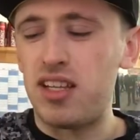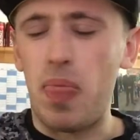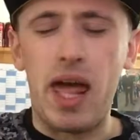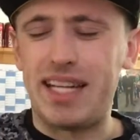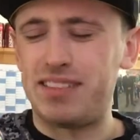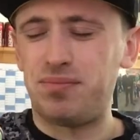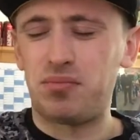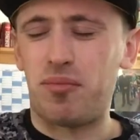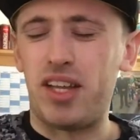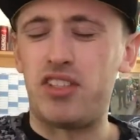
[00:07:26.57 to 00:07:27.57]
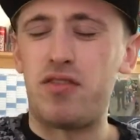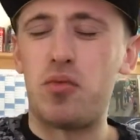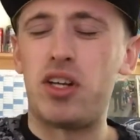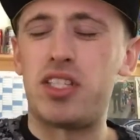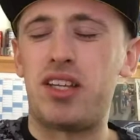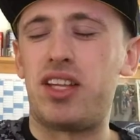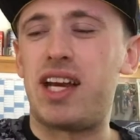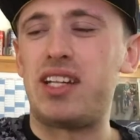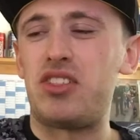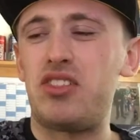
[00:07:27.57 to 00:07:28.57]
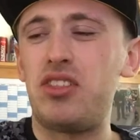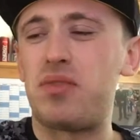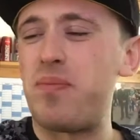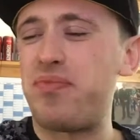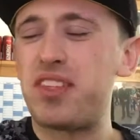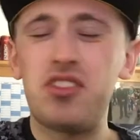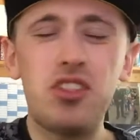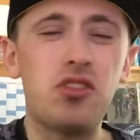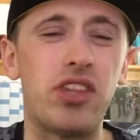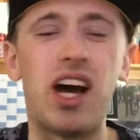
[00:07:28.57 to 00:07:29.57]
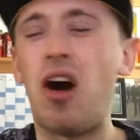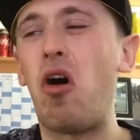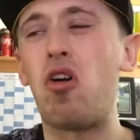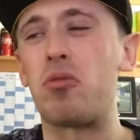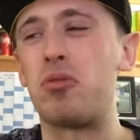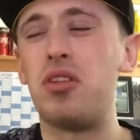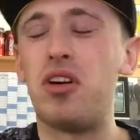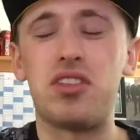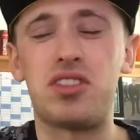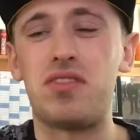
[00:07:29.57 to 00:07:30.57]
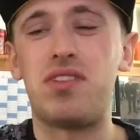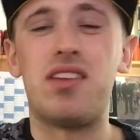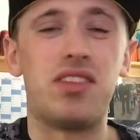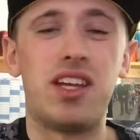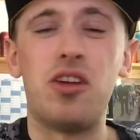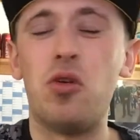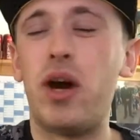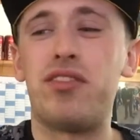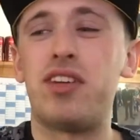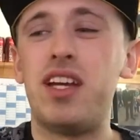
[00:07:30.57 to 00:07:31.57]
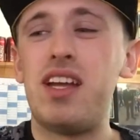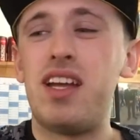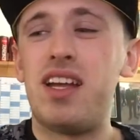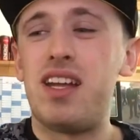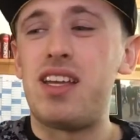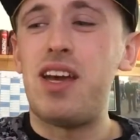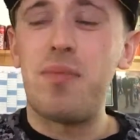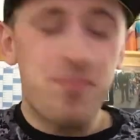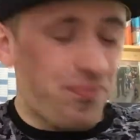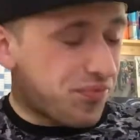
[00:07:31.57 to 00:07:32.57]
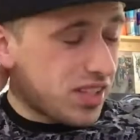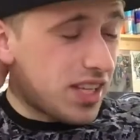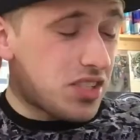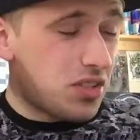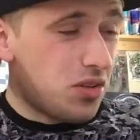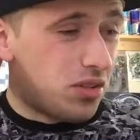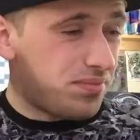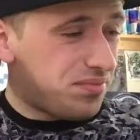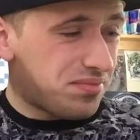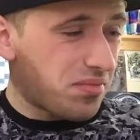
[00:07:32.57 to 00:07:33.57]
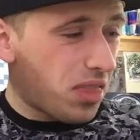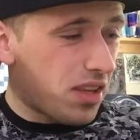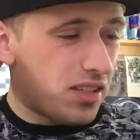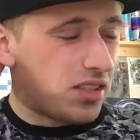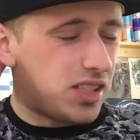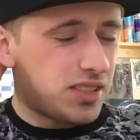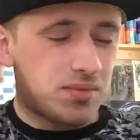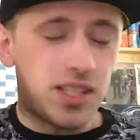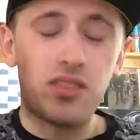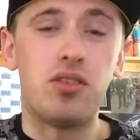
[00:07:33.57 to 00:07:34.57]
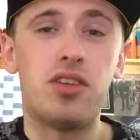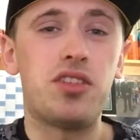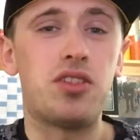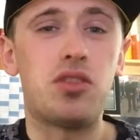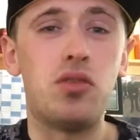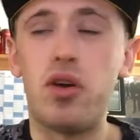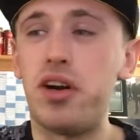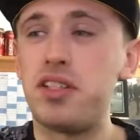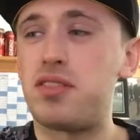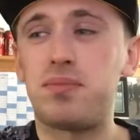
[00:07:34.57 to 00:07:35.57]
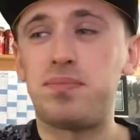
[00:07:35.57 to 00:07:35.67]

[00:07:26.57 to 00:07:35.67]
Ah, it's even worse out of the can. It's just got that horrible, nasty flavour they all have. Yep, that's not nice at all, guys.